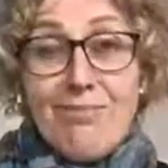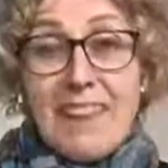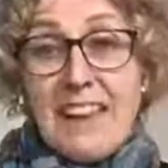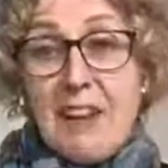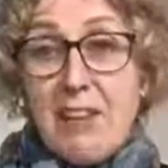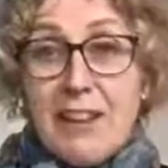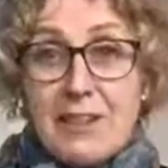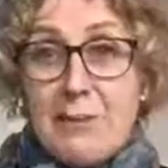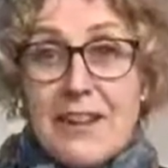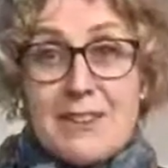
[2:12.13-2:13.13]

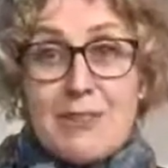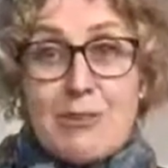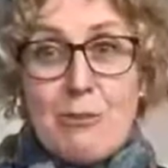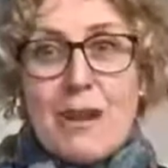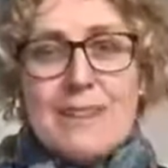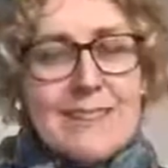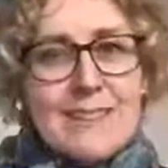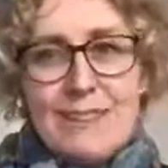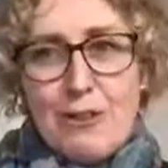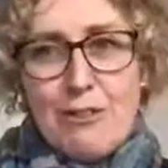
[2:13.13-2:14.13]
Caroline Mace reminds us
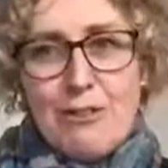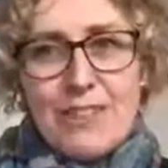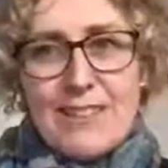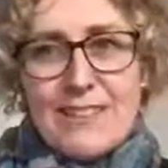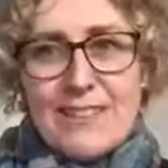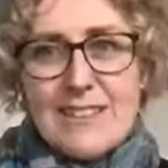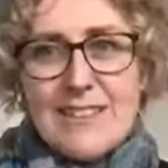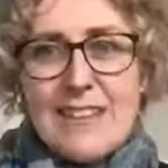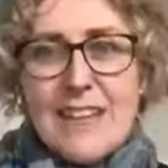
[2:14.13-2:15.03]
in her fierceness,